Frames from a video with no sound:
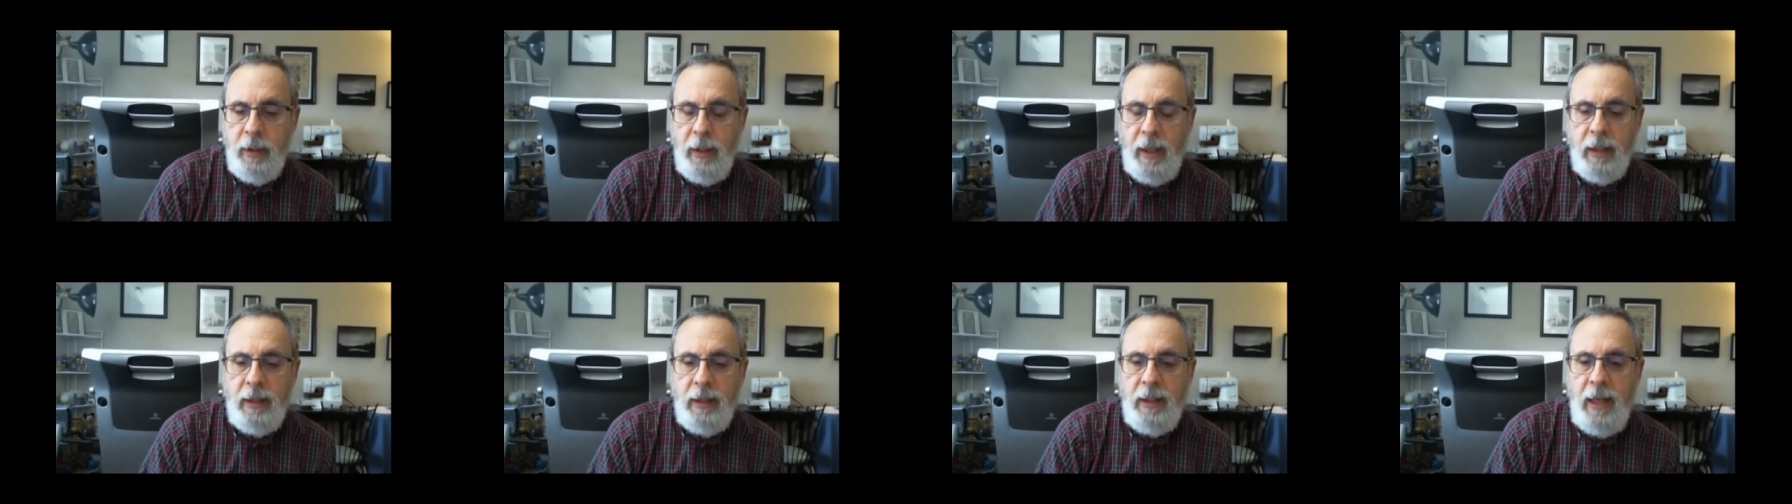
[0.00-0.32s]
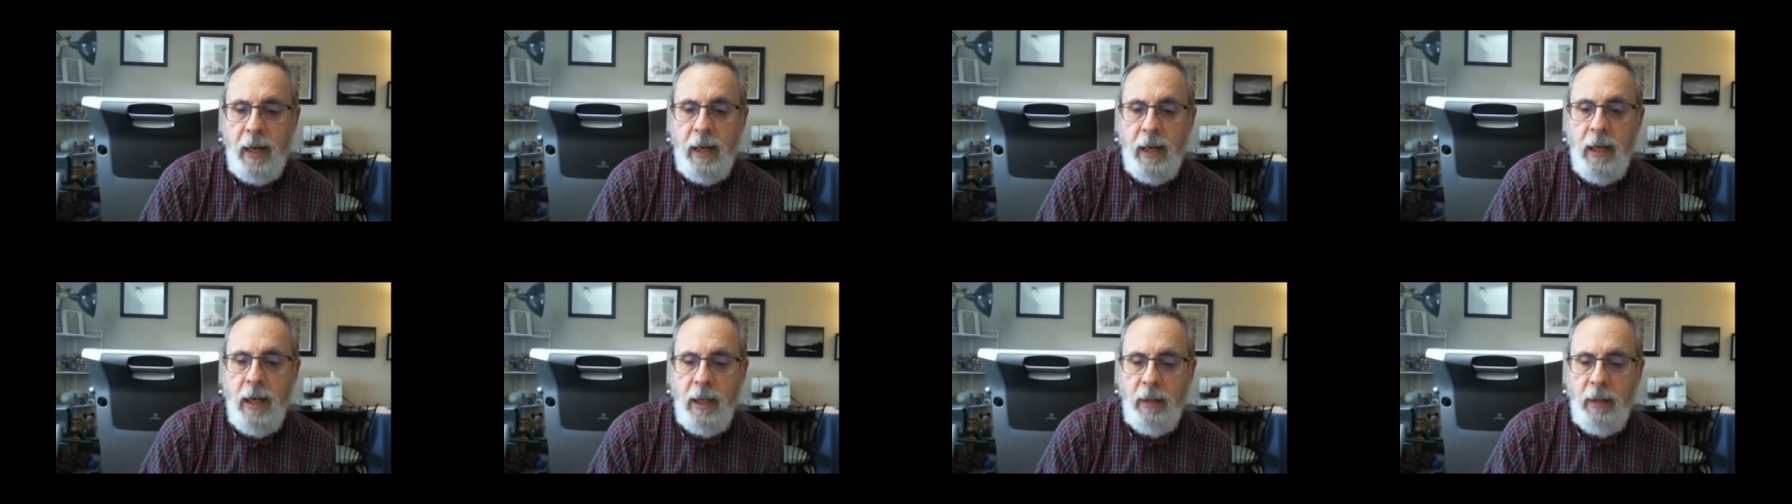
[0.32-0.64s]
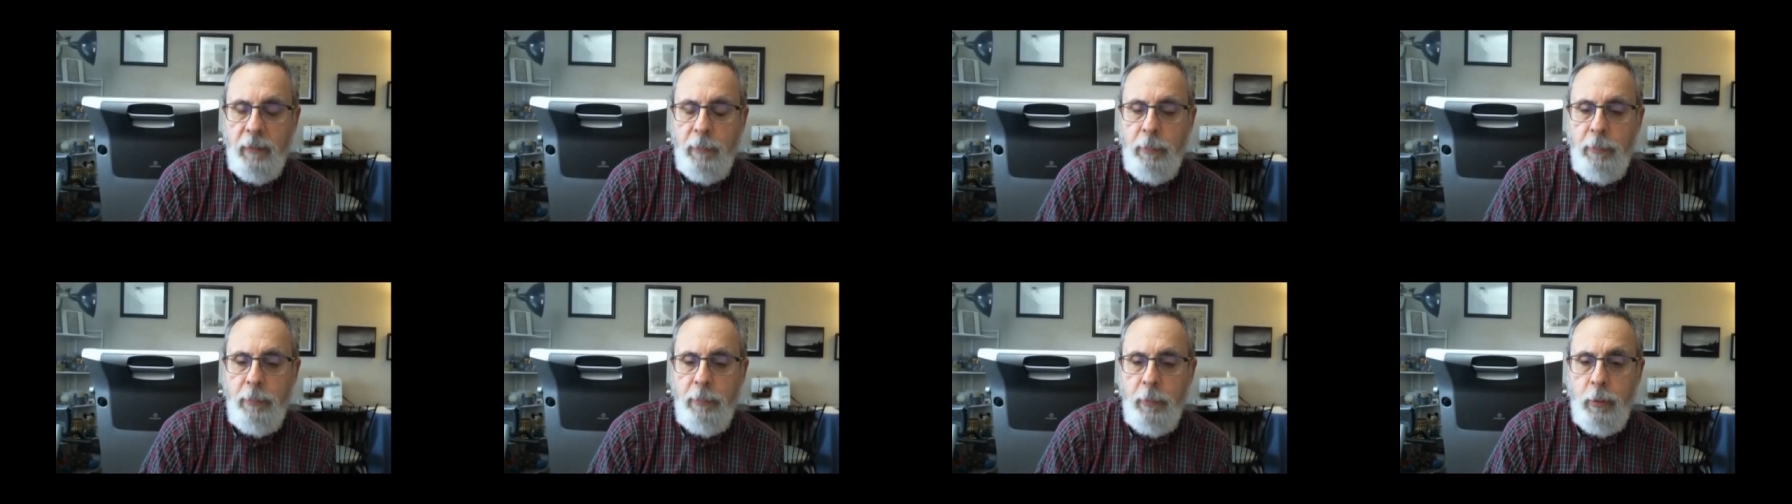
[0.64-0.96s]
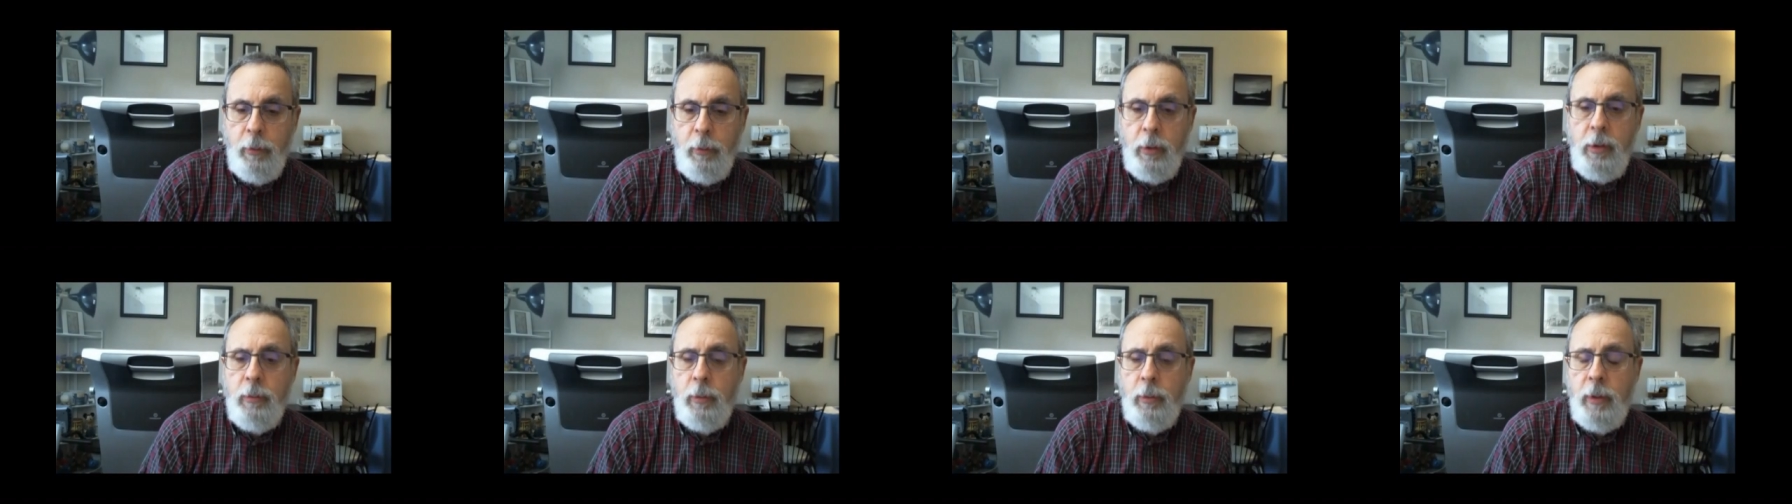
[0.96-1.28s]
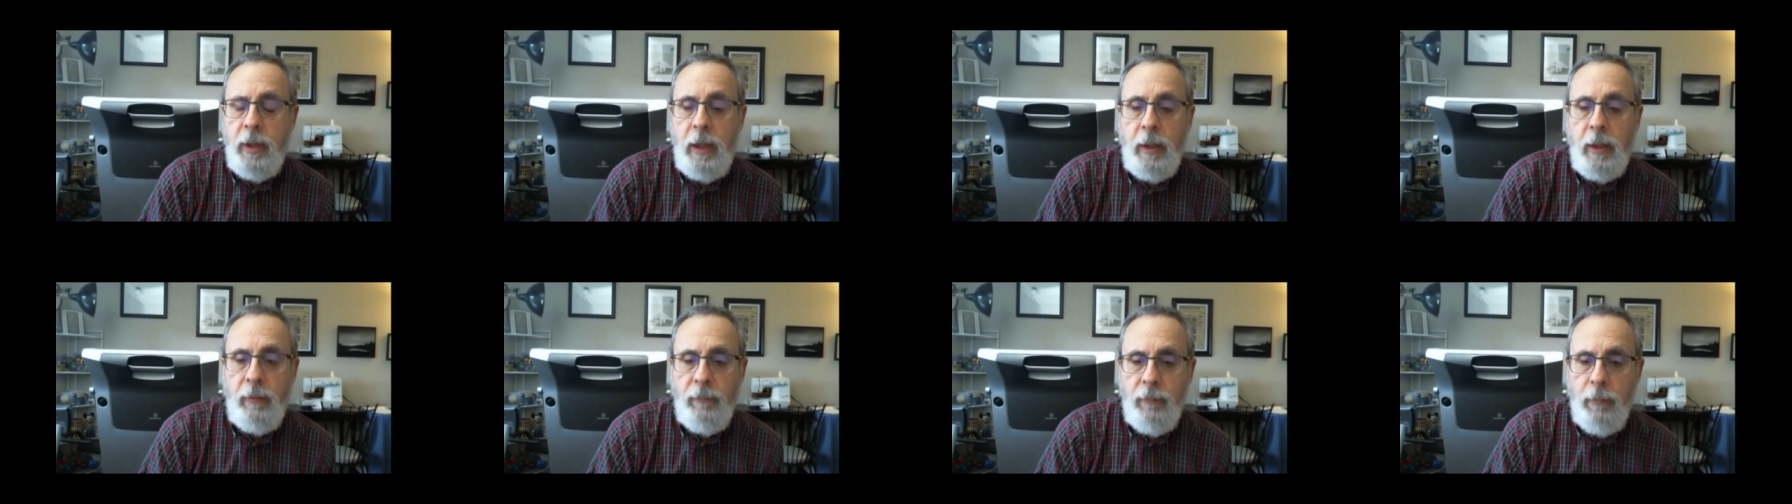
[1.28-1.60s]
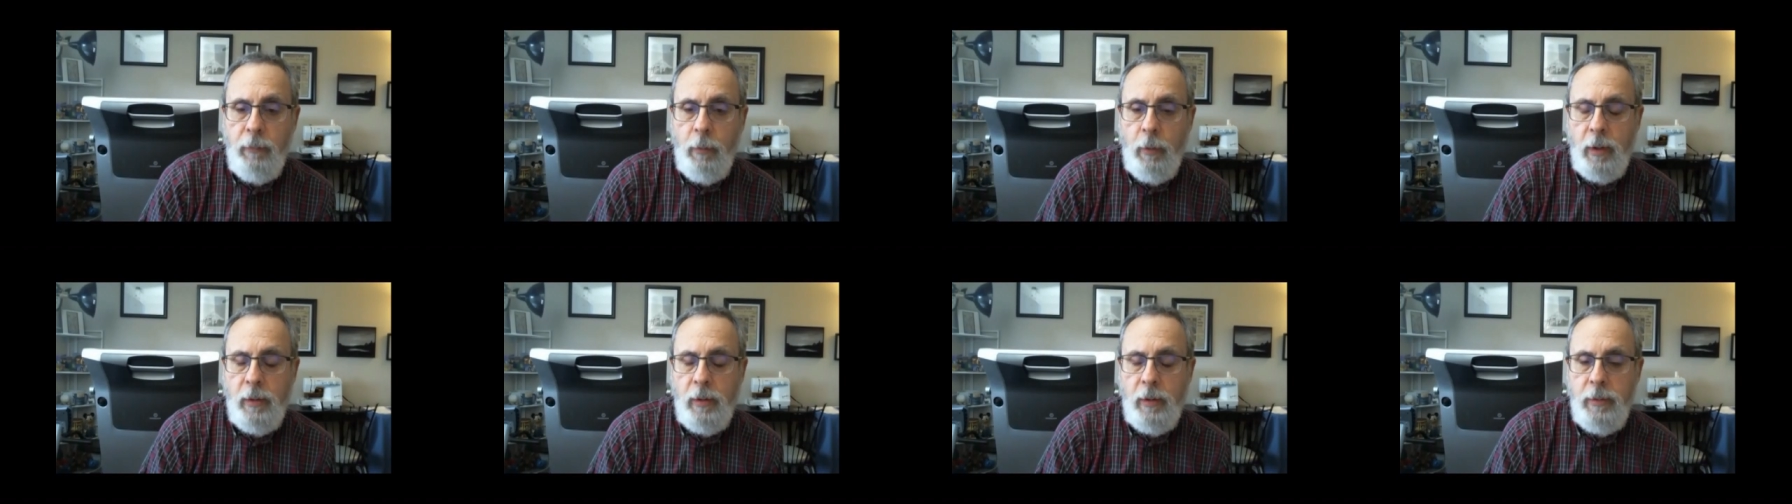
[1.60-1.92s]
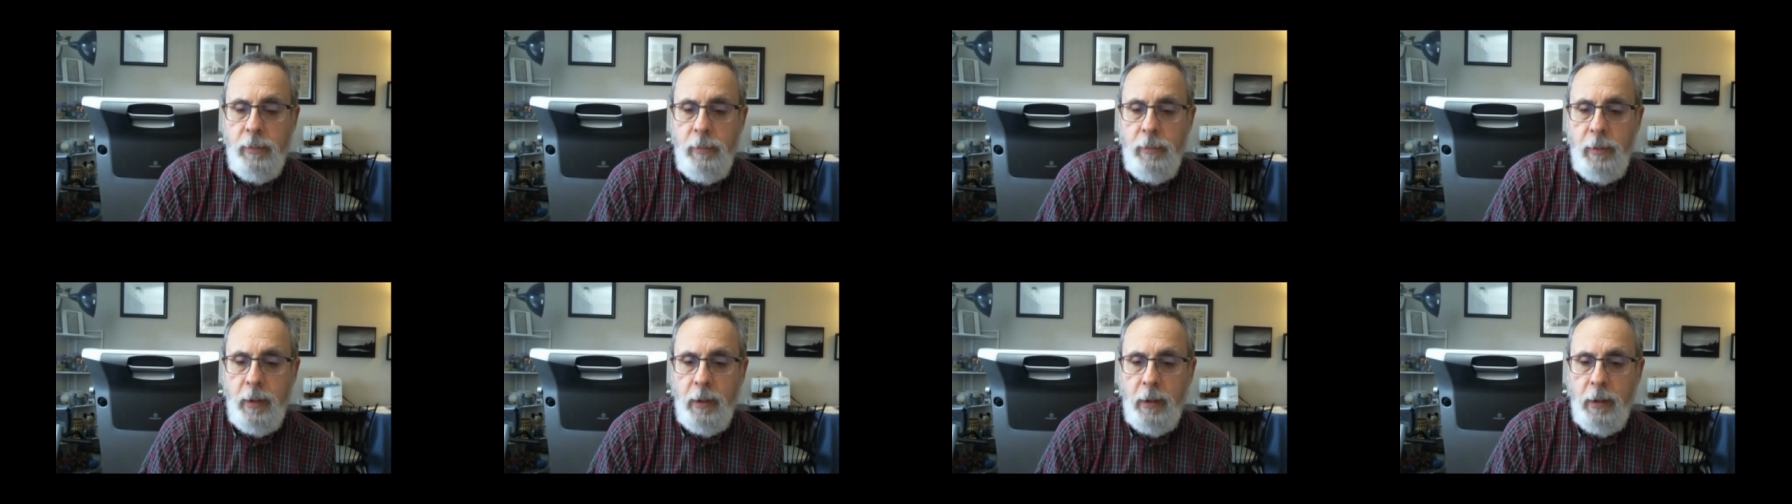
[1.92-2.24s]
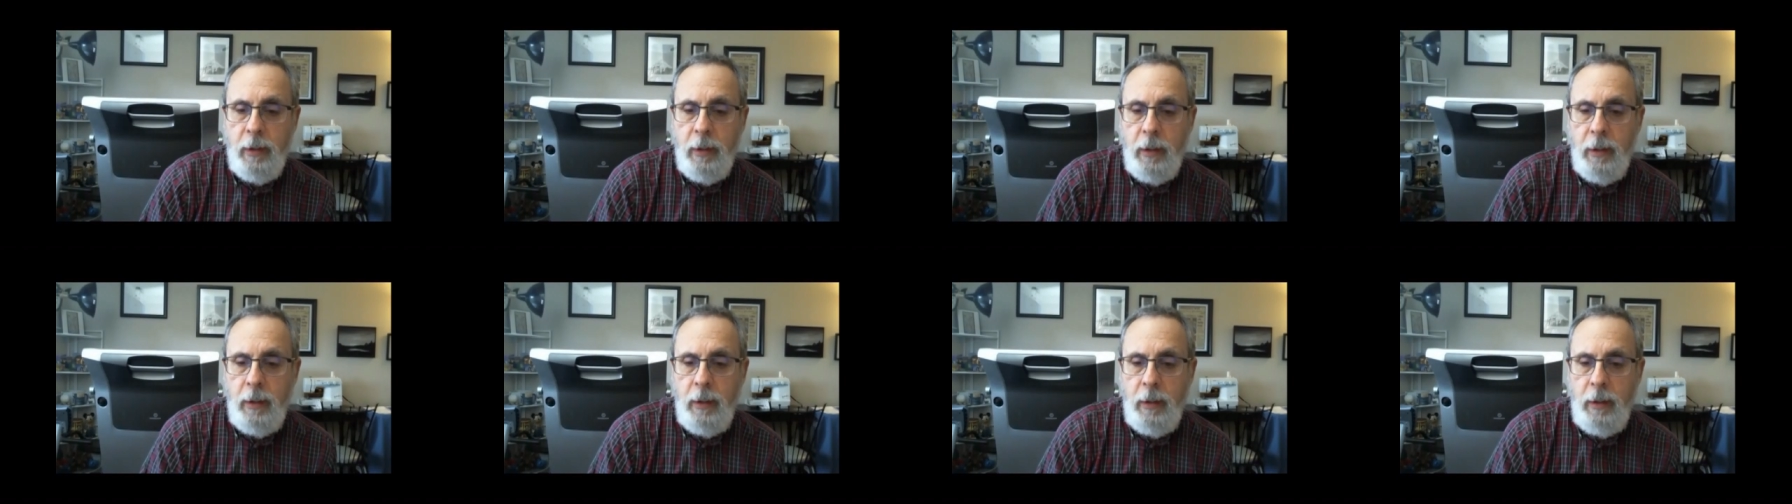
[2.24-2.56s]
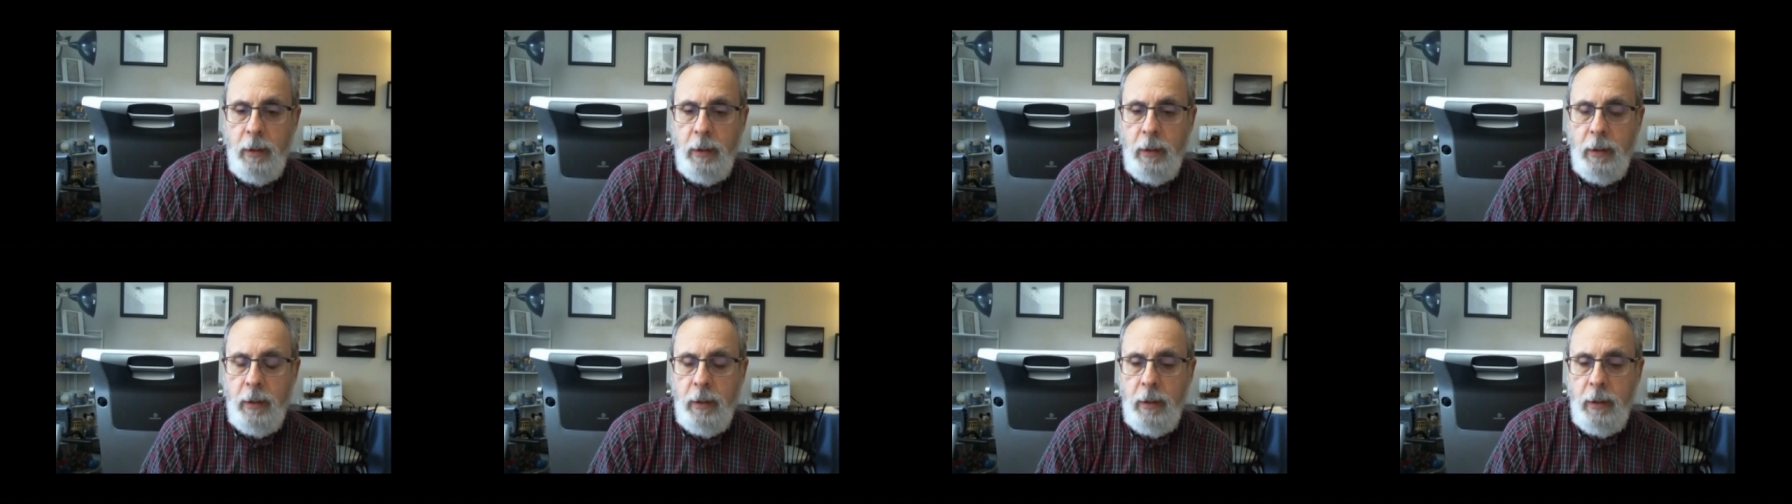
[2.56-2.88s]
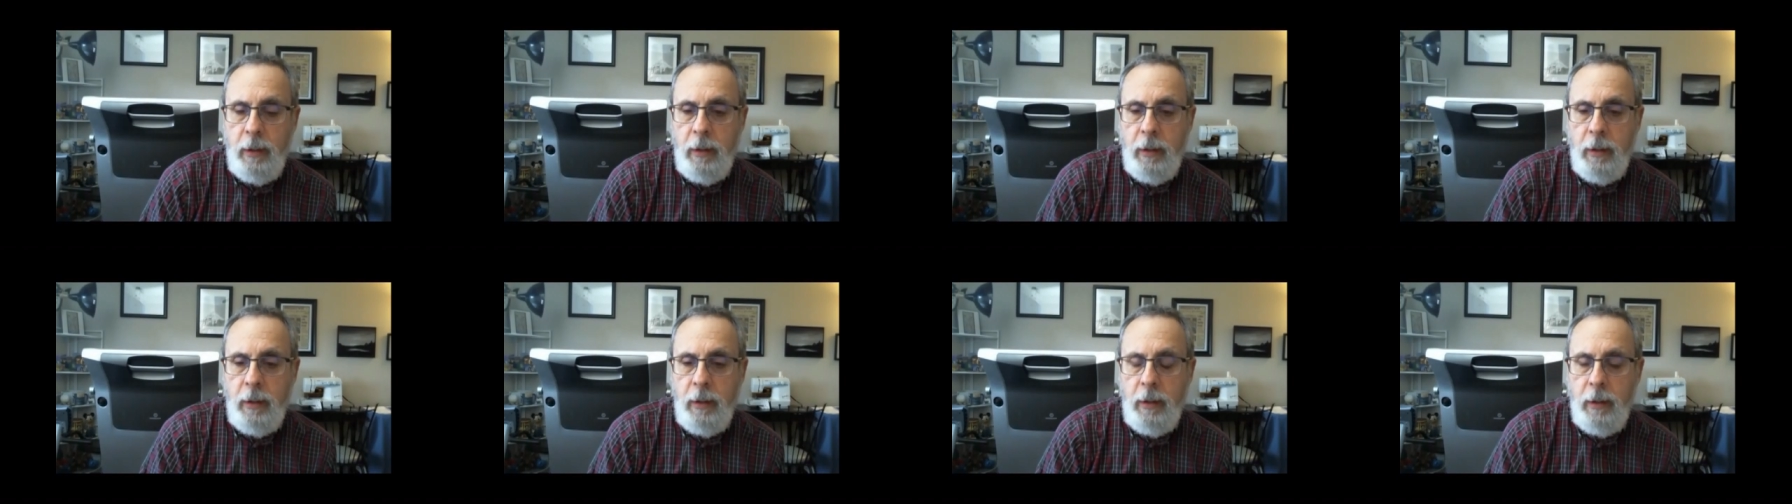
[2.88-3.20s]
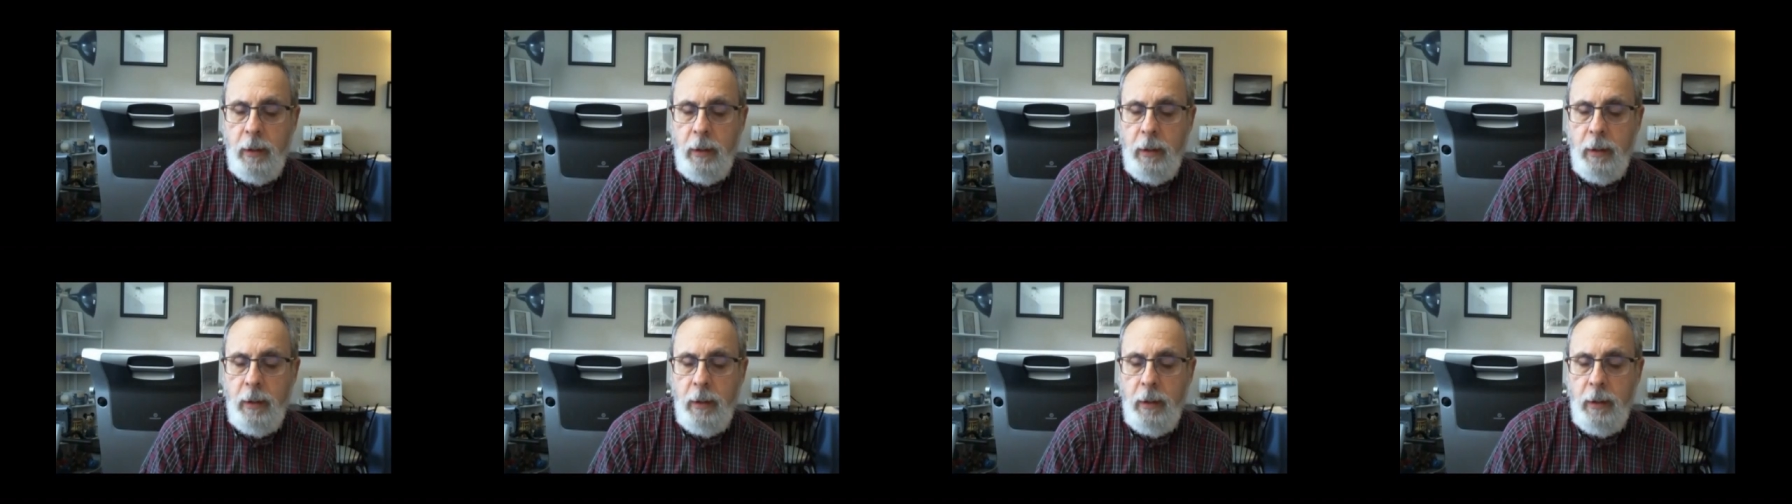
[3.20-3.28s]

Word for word: no. get that kind of good reinforcement. Right. And